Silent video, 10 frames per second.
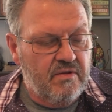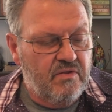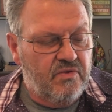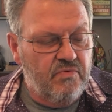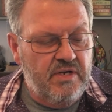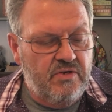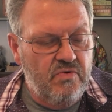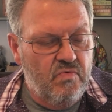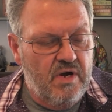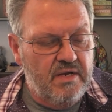three
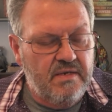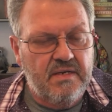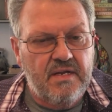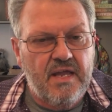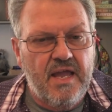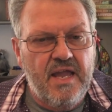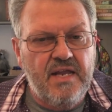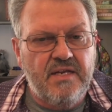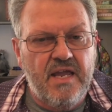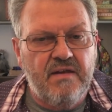two one,
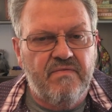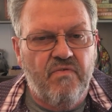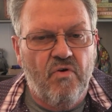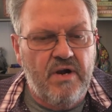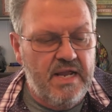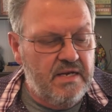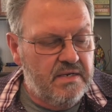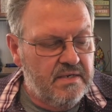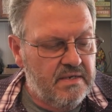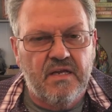eight eight four eight,
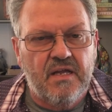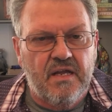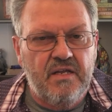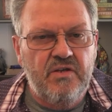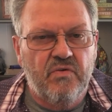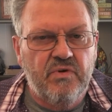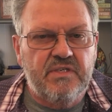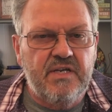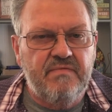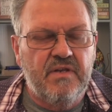and you'll
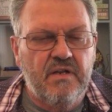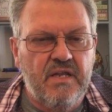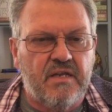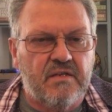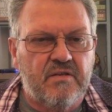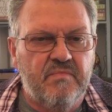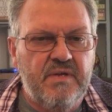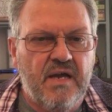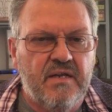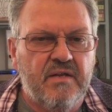receive the link to
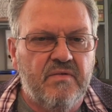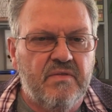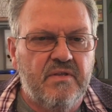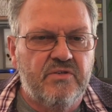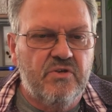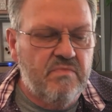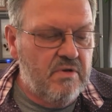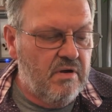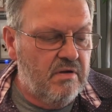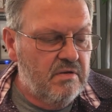be on the Zoom
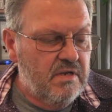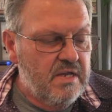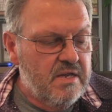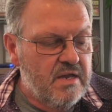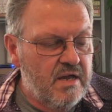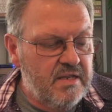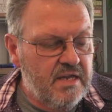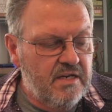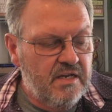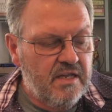call.
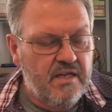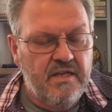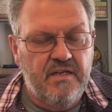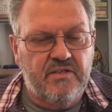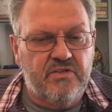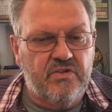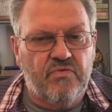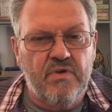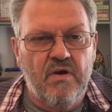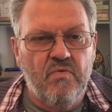Again, it's
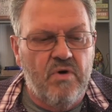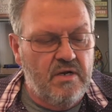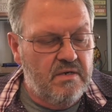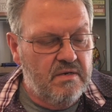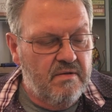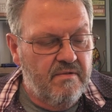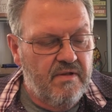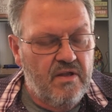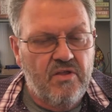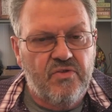three oh one,
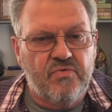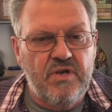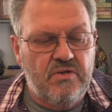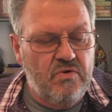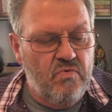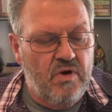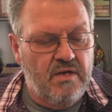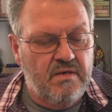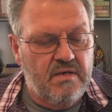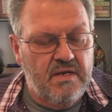three two
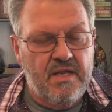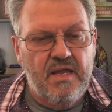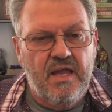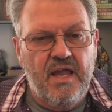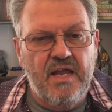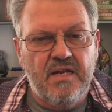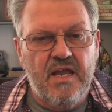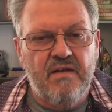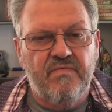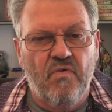one, eight
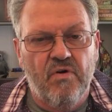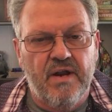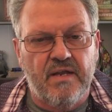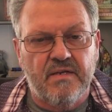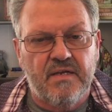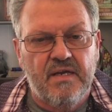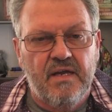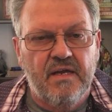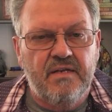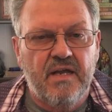eight four eight,
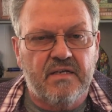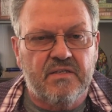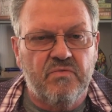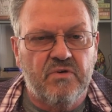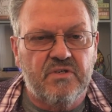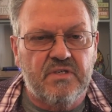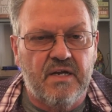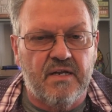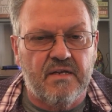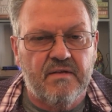and text the word
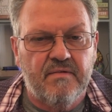study.